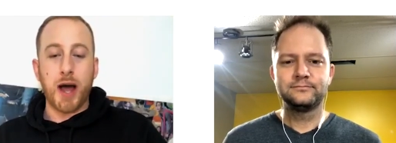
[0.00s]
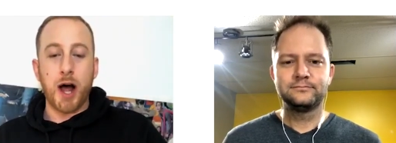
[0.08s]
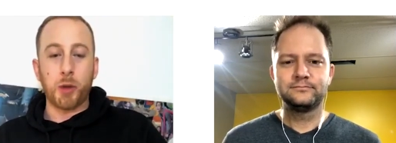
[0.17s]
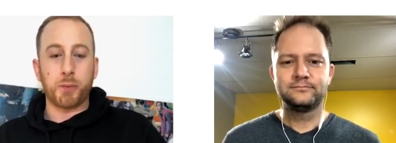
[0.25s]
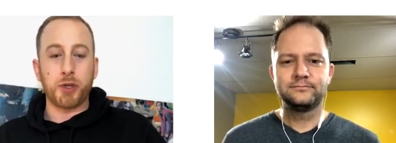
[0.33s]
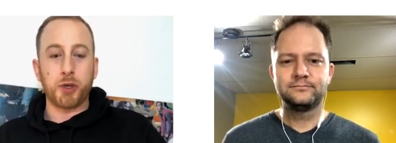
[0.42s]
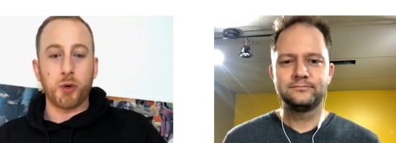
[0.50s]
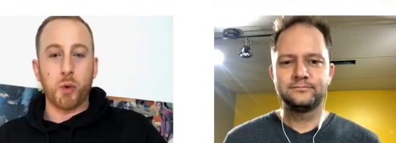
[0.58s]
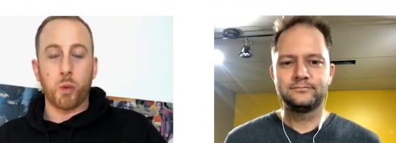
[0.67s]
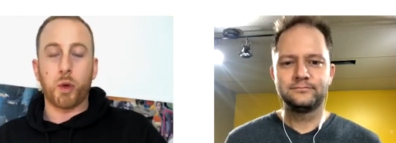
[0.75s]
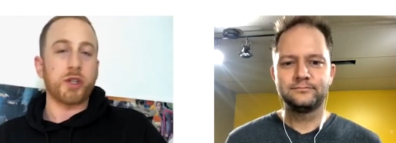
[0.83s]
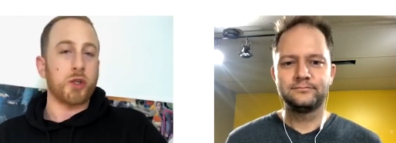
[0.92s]
Speaker 1: help you
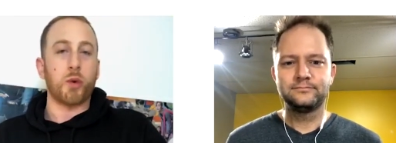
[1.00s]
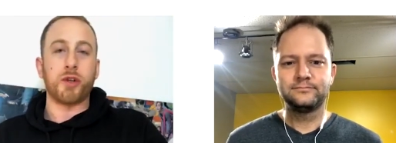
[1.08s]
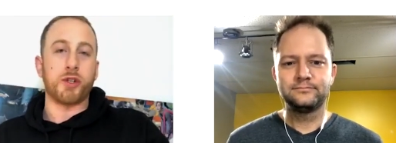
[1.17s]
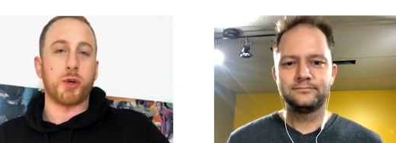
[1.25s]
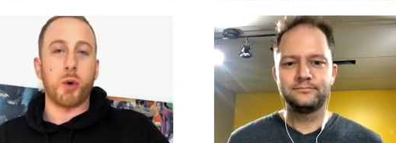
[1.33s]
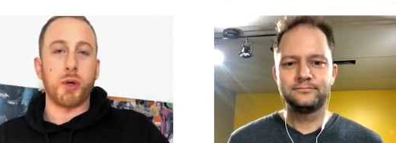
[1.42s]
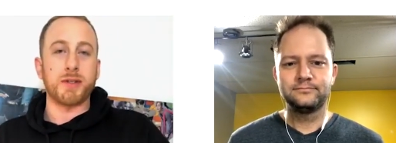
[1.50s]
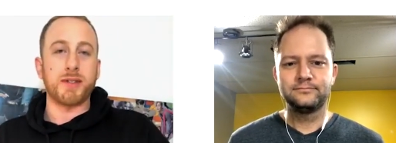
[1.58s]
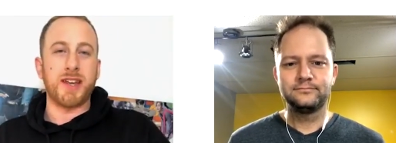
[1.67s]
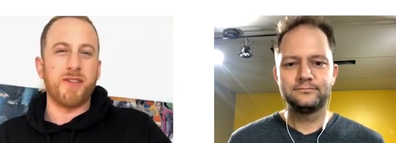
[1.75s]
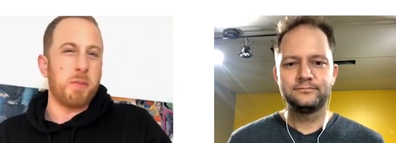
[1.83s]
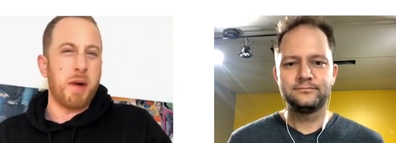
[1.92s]
work towards your goals
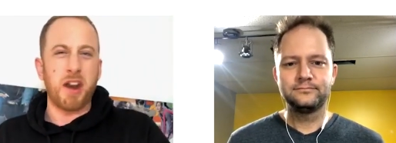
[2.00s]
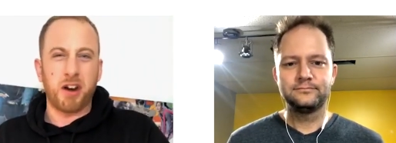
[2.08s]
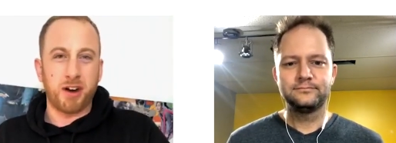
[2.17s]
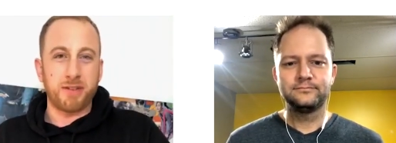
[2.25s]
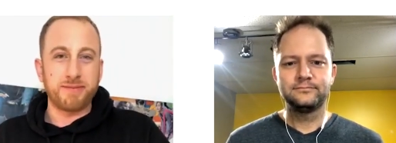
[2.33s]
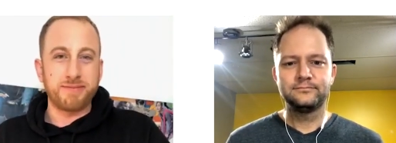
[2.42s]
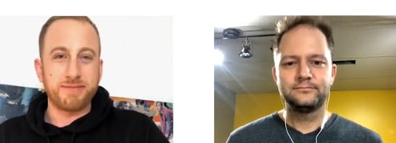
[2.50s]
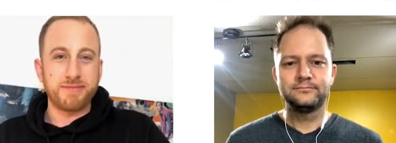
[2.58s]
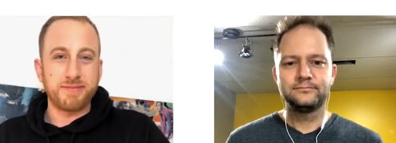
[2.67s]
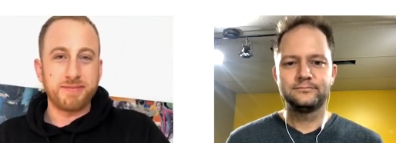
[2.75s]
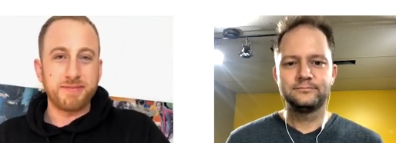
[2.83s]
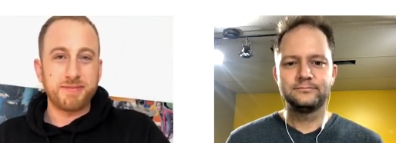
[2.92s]
even better.
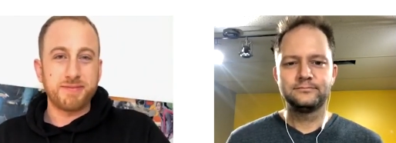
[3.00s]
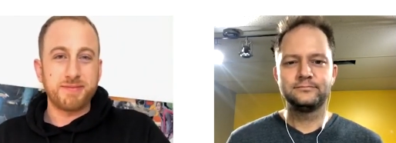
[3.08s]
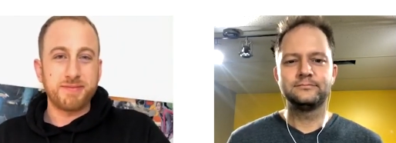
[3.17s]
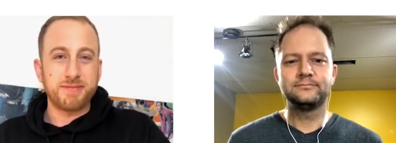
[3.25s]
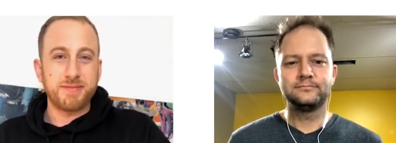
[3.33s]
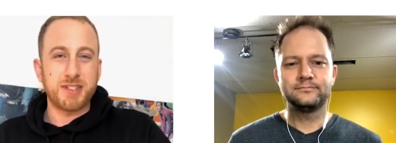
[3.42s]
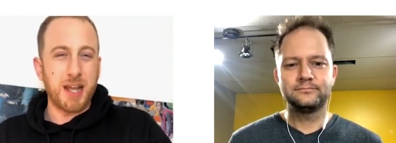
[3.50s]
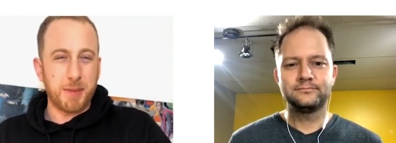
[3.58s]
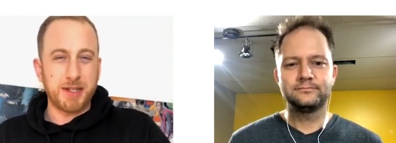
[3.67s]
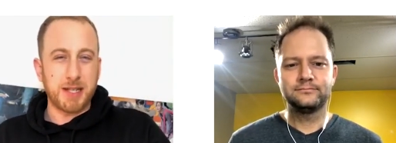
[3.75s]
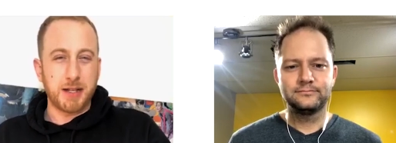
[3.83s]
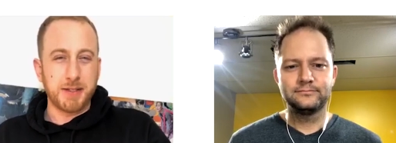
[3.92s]
Mm-hmm. Does that
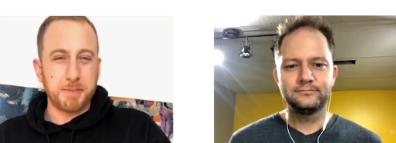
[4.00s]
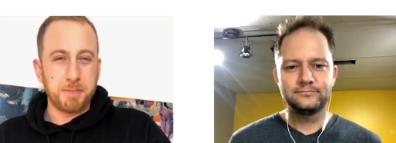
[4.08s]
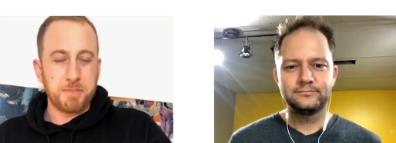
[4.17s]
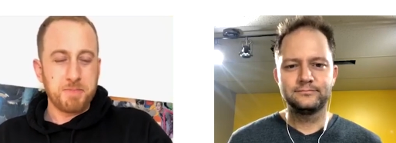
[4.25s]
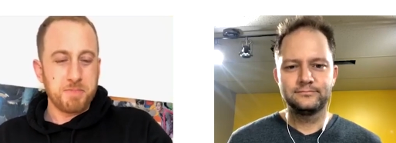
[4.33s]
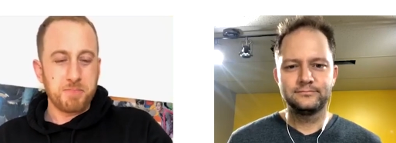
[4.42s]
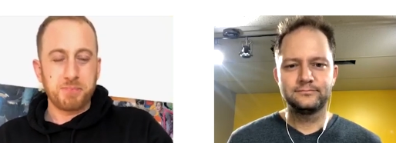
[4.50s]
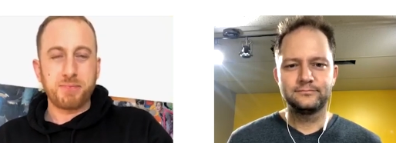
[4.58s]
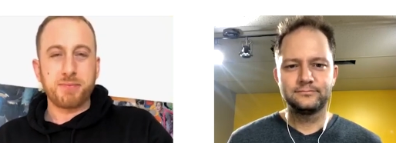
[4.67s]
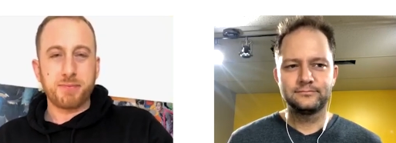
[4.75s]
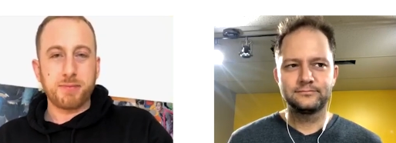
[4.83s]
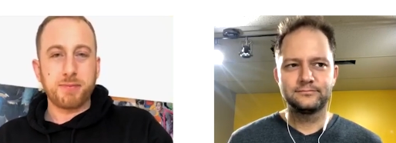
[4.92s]
make sense?
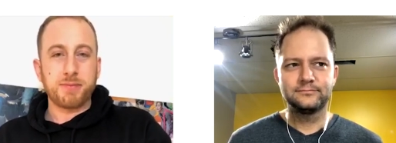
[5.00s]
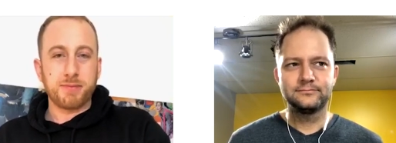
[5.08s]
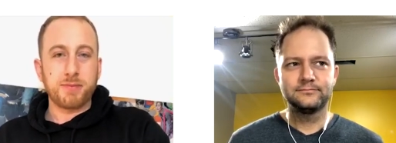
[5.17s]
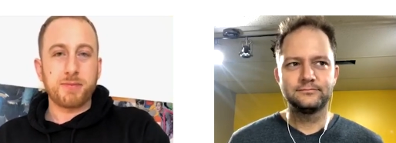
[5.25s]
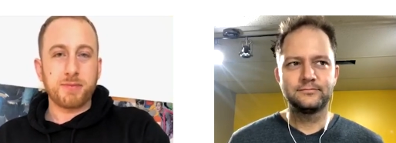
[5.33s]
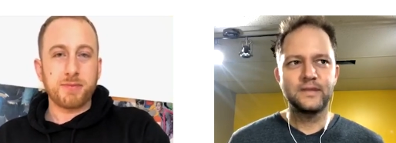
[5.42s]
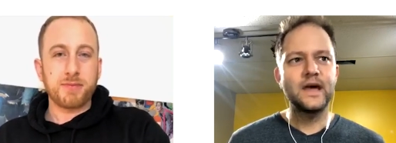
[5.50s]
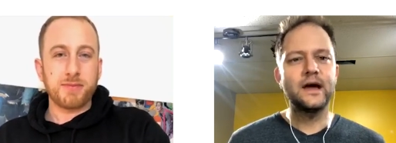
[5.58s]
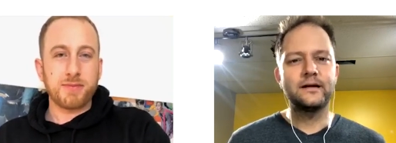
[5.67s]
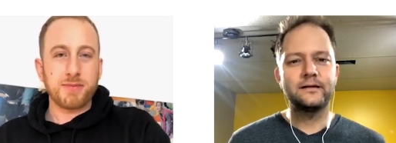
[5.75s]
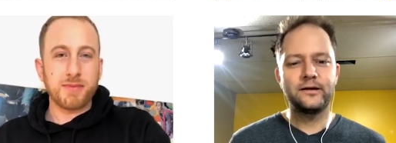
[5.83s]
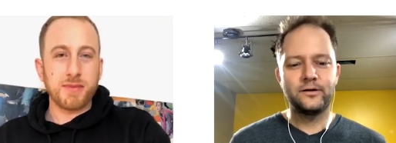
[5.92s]

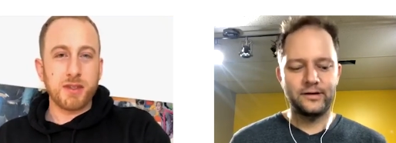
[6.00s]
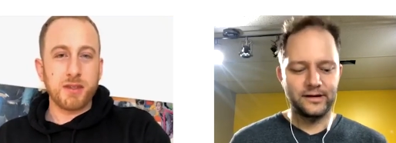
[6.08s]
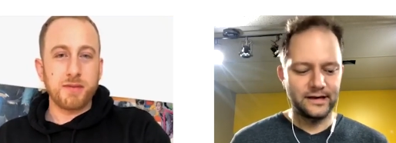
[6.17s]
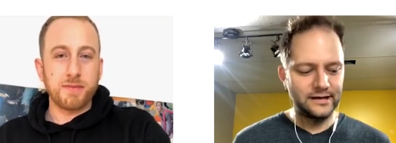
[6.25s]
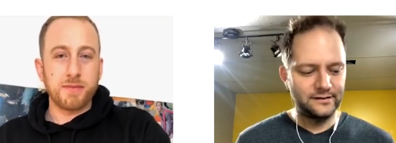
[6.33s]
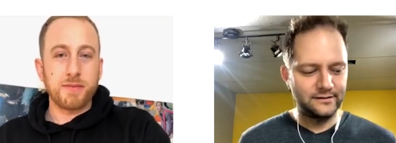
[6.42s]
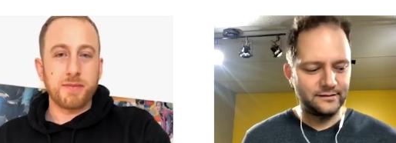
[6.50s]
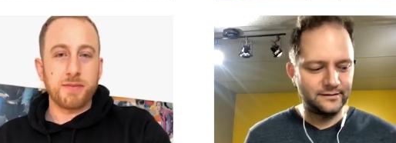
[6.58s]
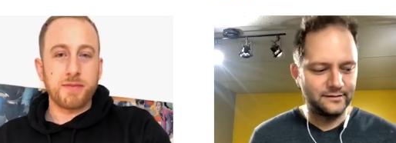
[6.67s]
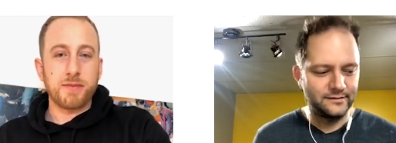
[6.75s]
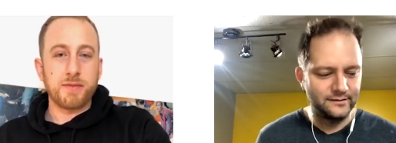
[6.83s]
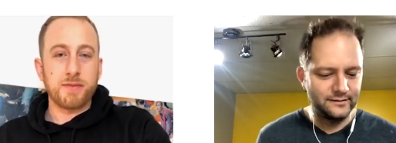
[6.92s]
Speaker 2: Yeah, no, I, I,
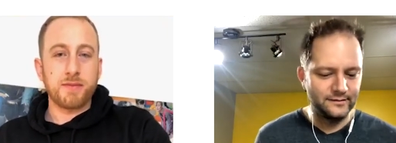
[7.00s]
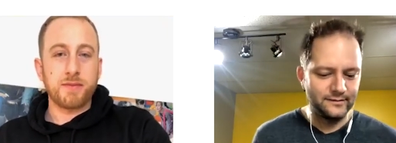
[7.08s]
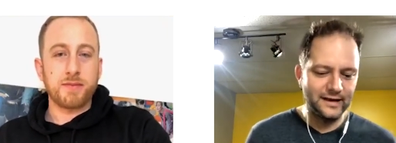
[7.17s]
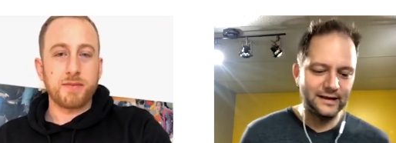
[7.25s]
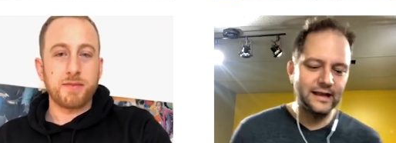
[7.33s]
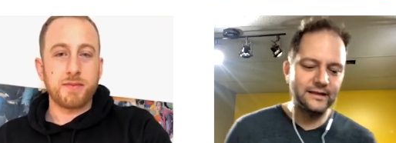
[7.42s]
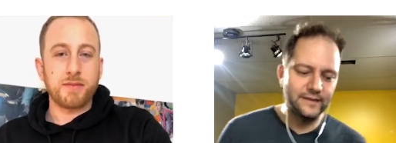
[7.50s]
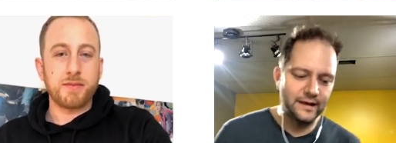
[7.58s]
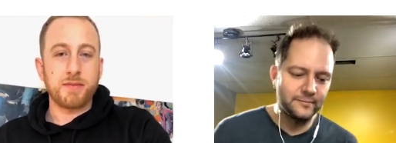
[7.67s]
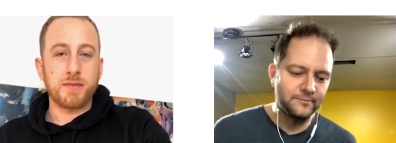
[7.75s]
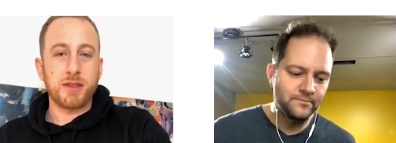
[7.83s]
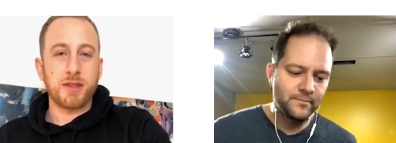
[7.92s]
I like
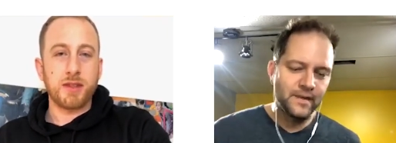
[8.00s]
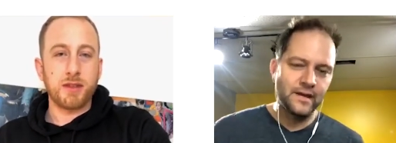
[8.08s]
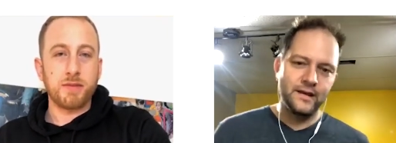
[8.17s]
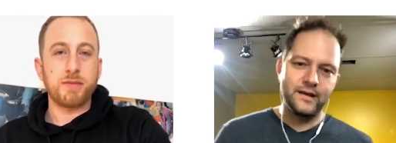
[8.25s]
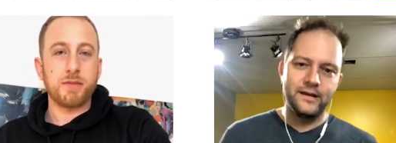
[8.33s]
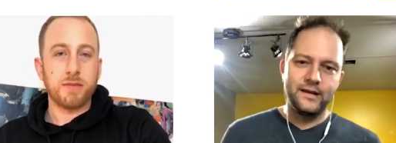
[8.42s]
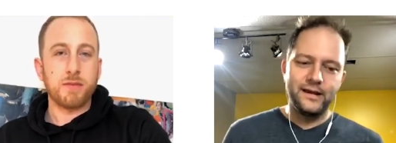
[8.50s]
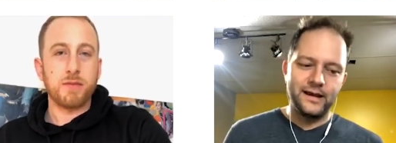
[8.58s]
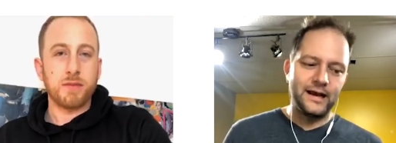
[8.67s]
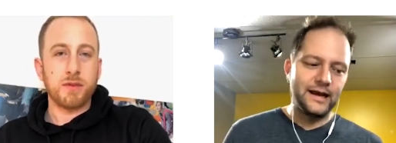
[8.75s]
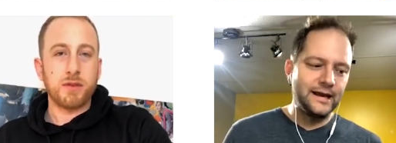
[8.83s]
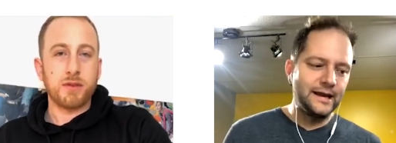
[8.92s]
that. I,